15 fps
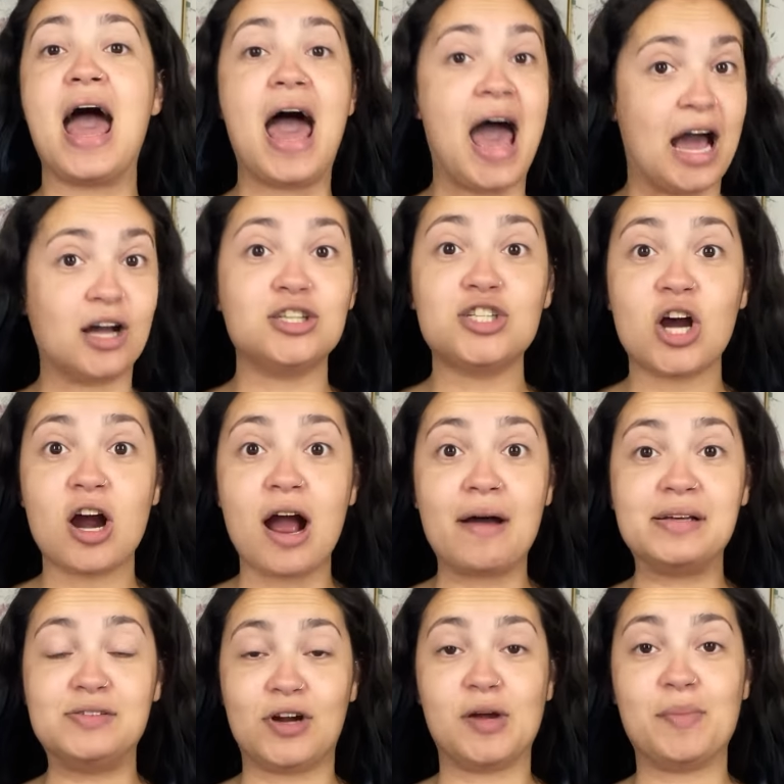ACOTAR, I
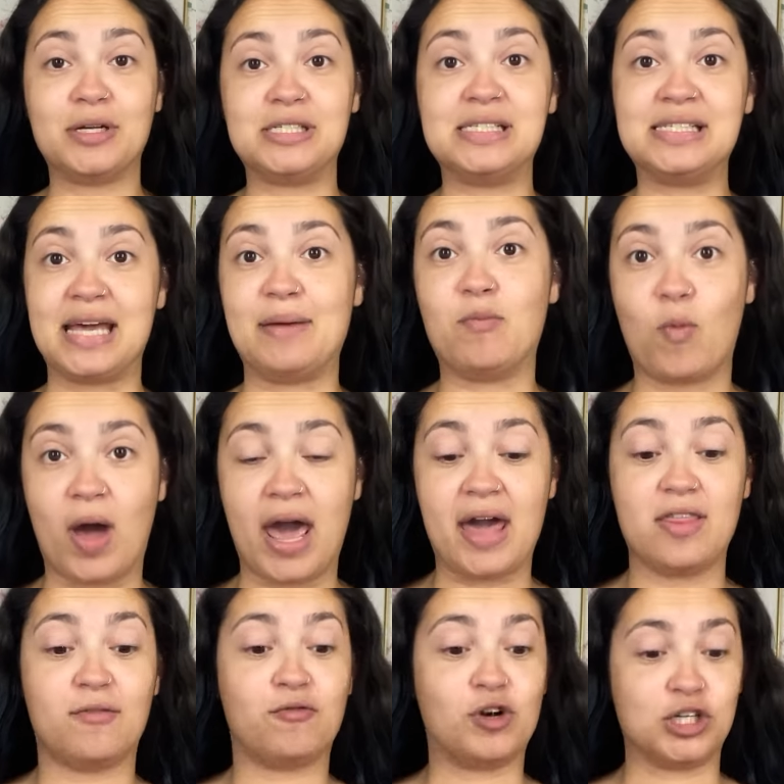was very much the same way.
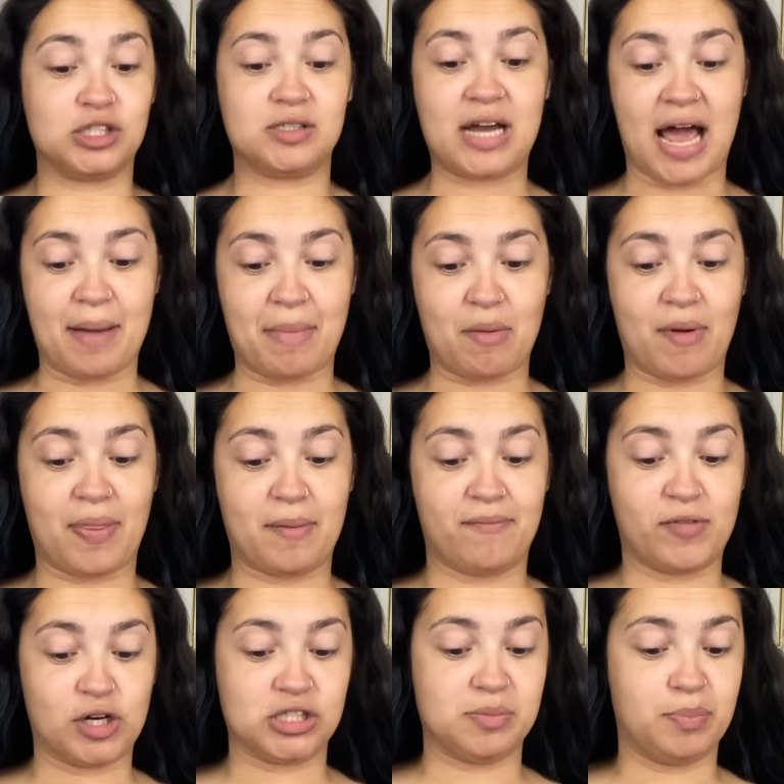The first time I read the
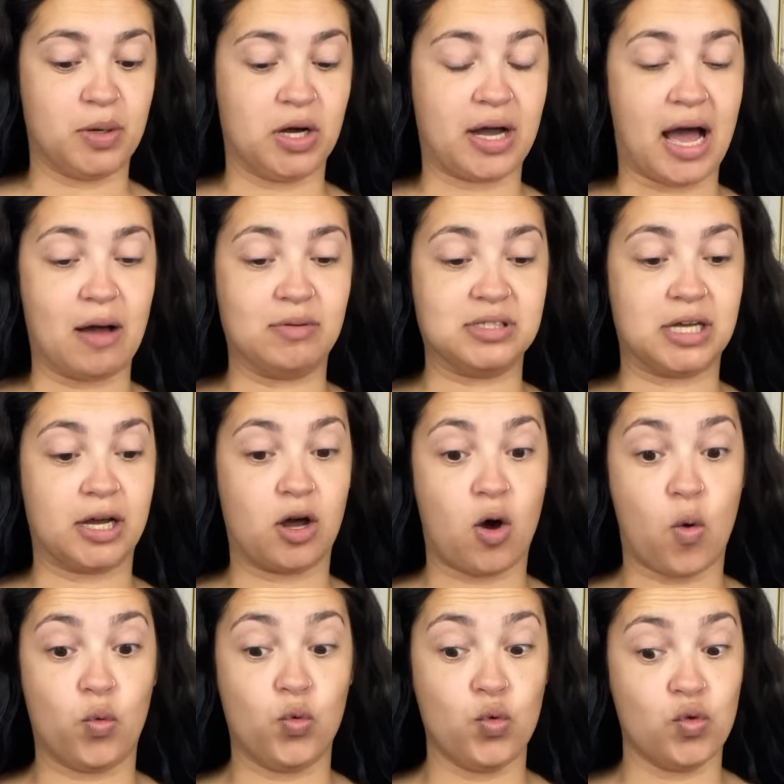first book, I was like,
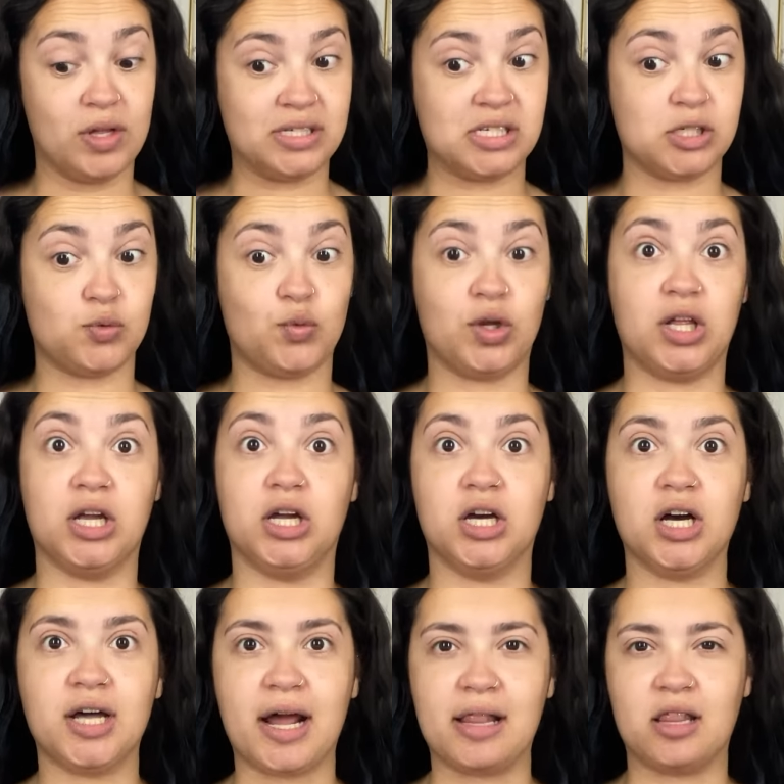ooh, this is really
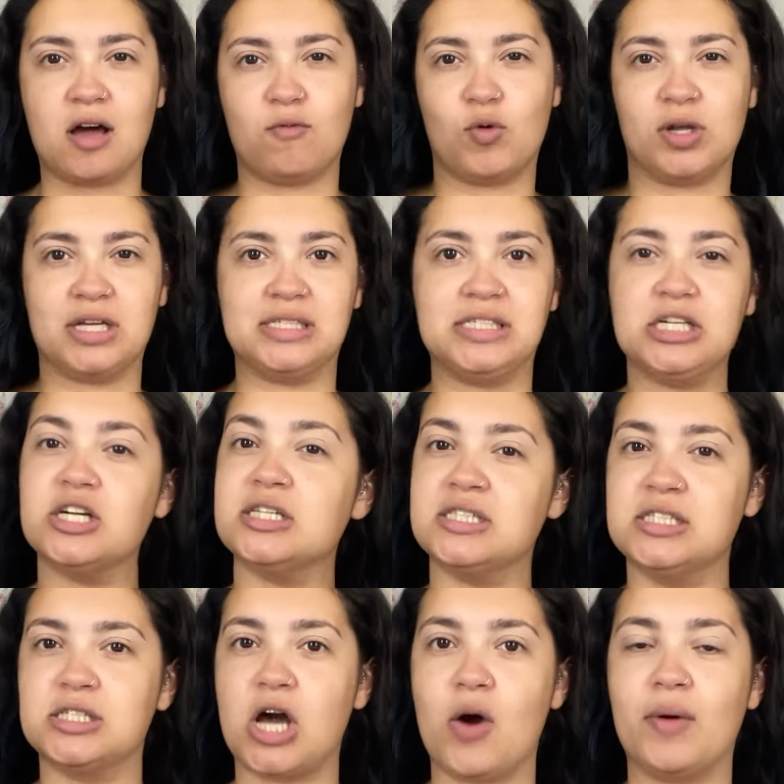good. I love where this series
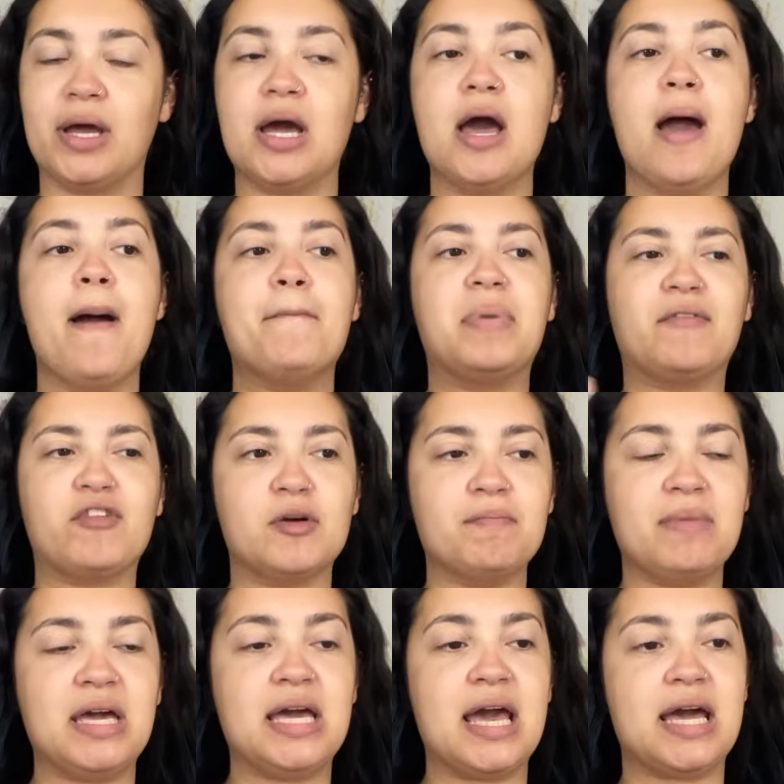is going. But for
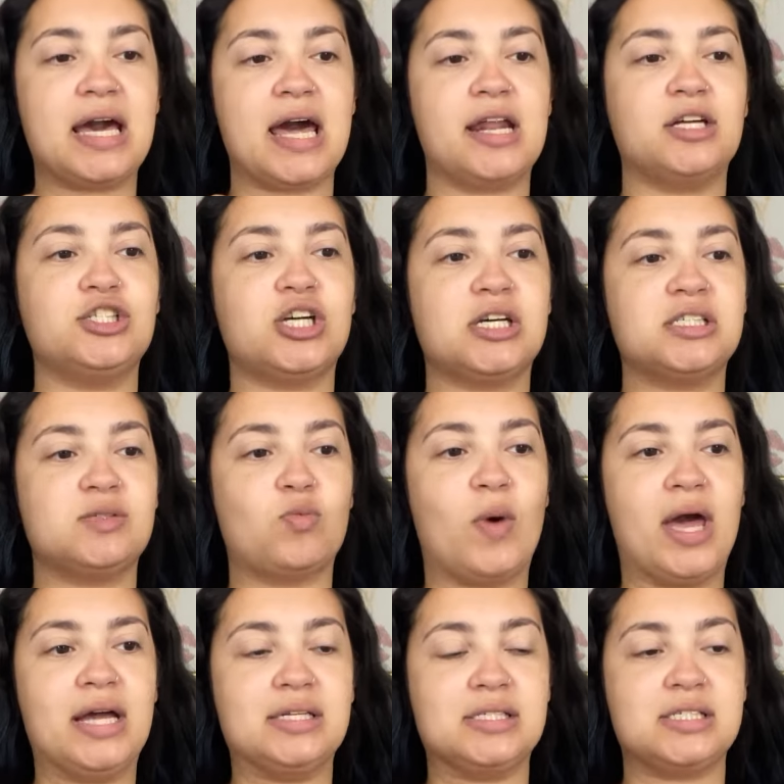me, it kind of just
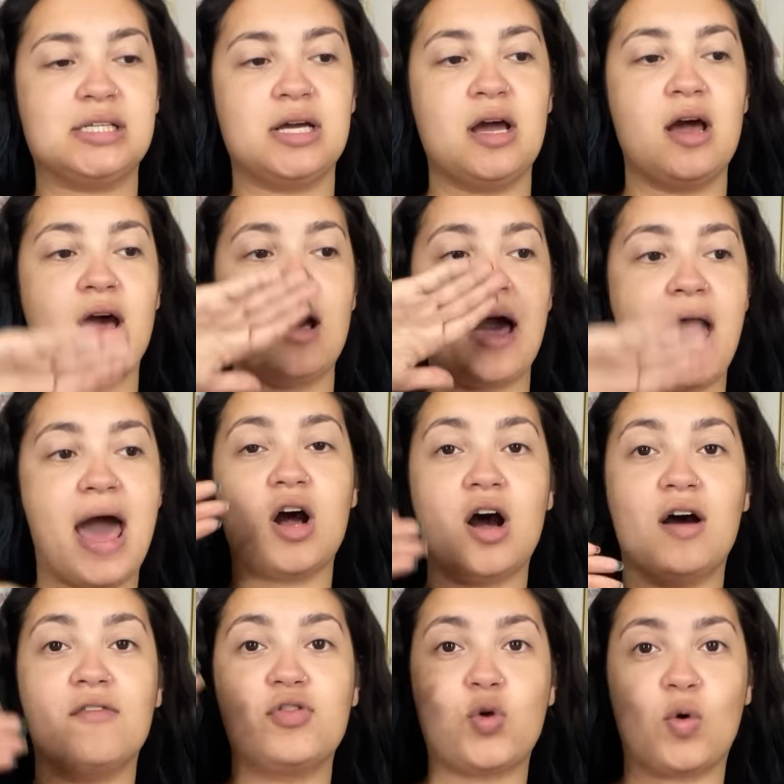went
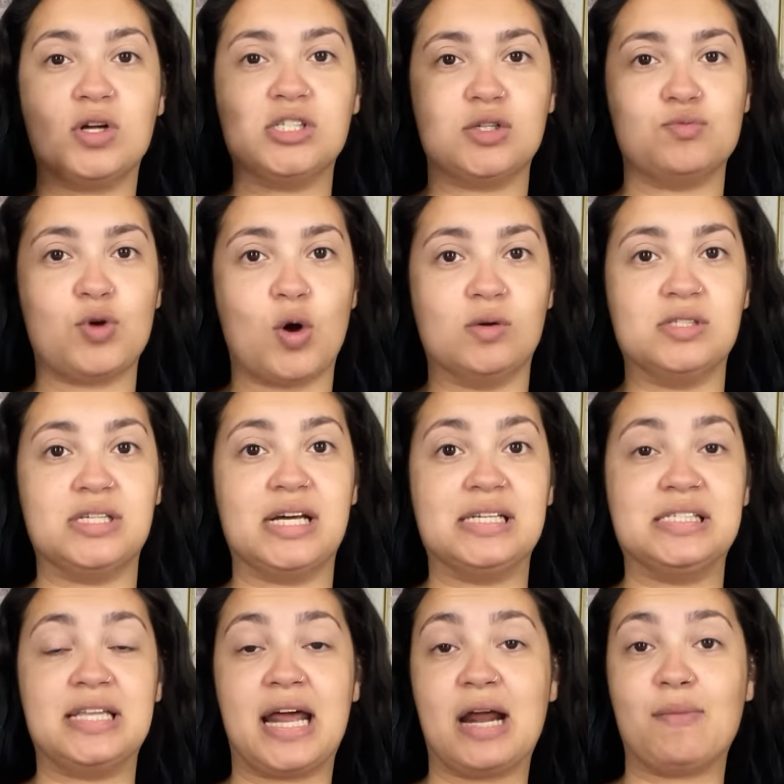of Thorns and Roses.
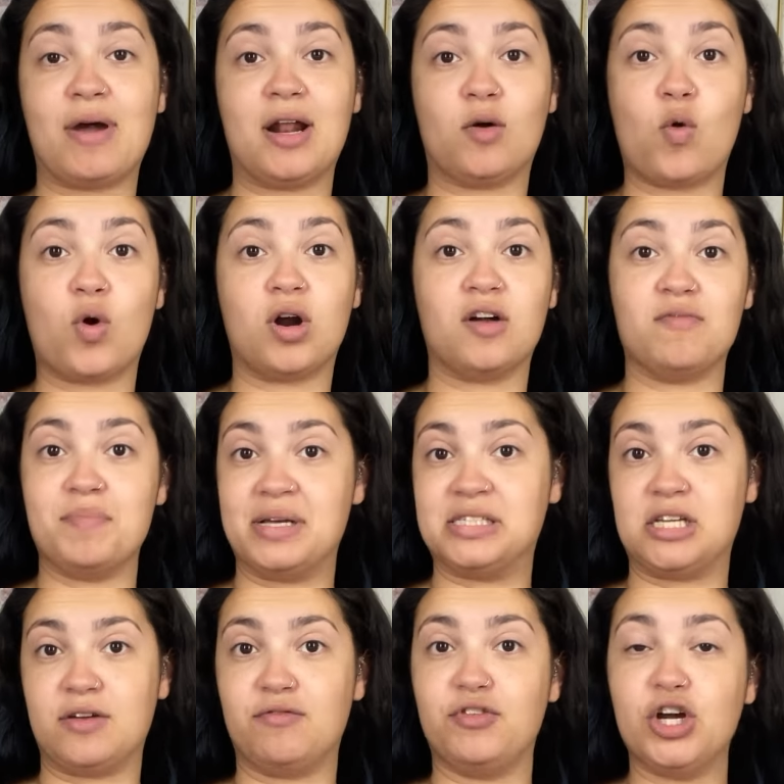Then I read A Court of Mist
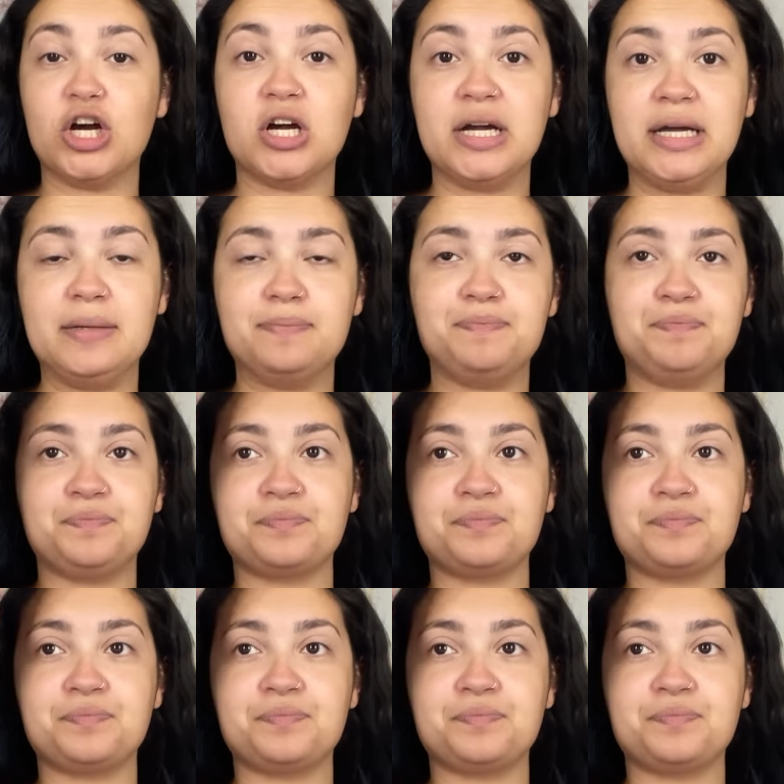and Fury,